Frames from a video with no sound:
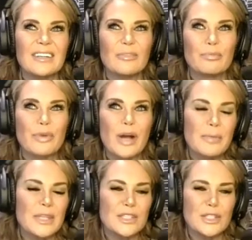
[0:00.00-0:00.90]
brought
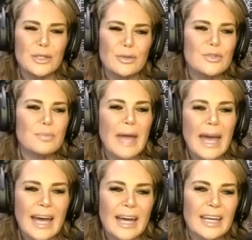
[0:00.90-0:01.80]
me this huge
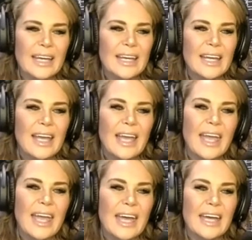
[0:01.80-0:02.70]
bag,
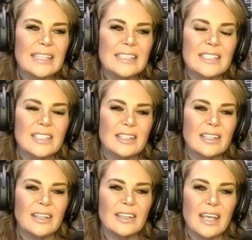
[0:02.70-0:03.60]
and
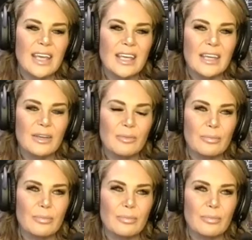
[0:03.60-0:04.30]
they